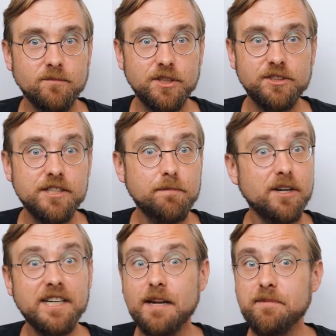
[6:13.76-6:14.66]
which is a
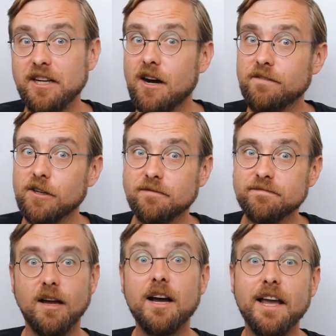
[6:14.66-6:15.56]
pretty tempting offer.
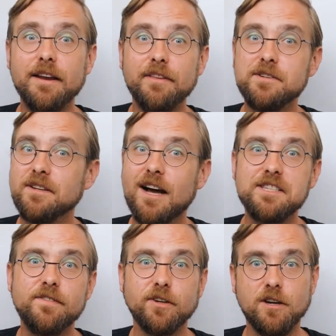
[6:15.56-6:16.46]
Again, there's
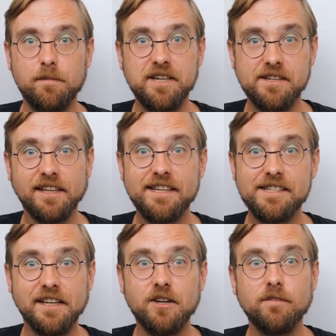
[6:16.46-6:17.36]
lots of other companies like
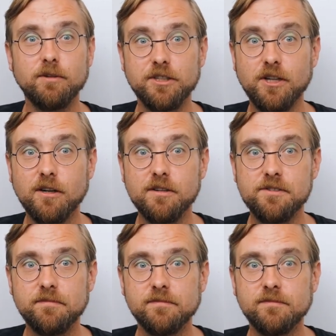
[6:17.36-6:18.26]
these that can offer
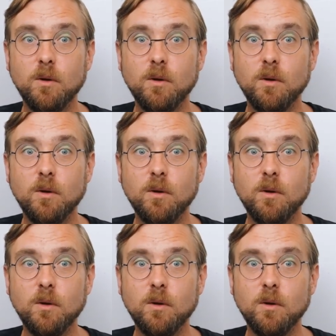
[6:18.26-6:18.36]
returns.